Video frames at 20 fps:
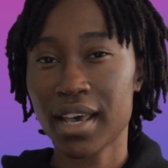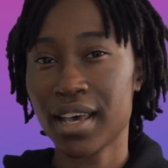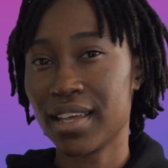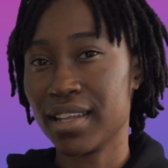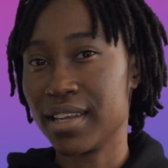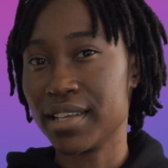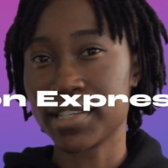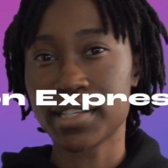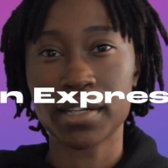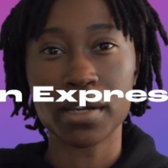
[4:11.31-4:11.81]
It
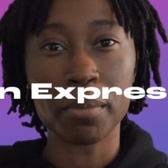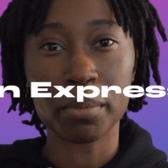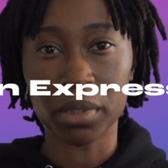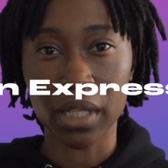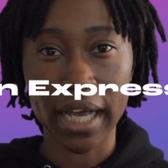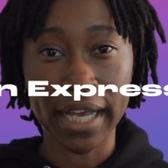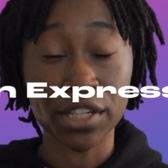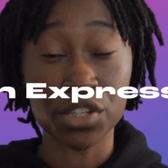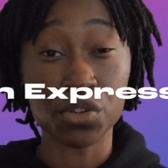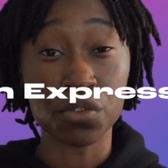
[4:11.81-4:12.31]
doesn't
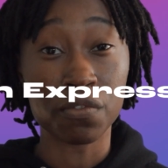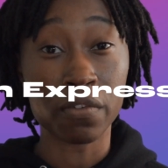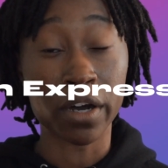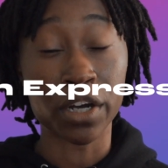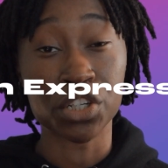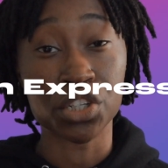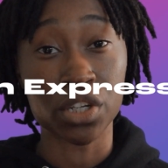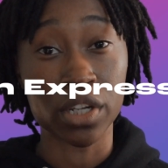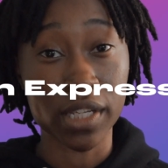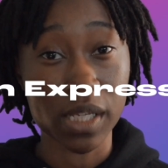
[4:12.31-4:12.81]
apply to
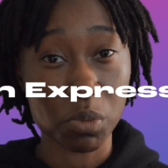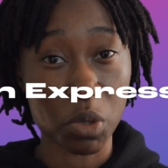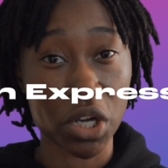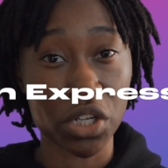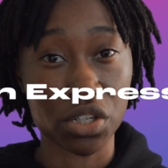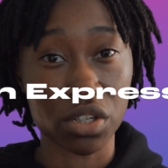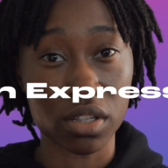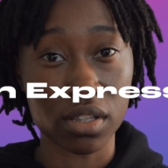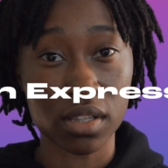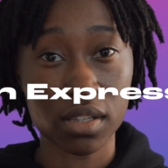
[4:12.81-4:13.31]
function
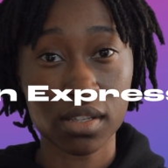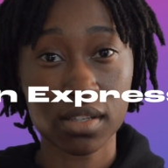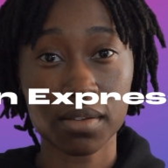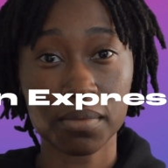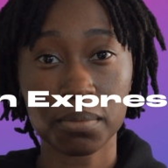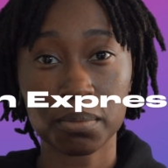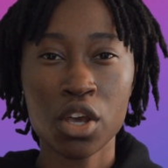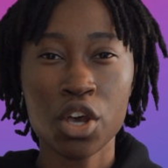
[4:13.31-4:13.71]
expressions.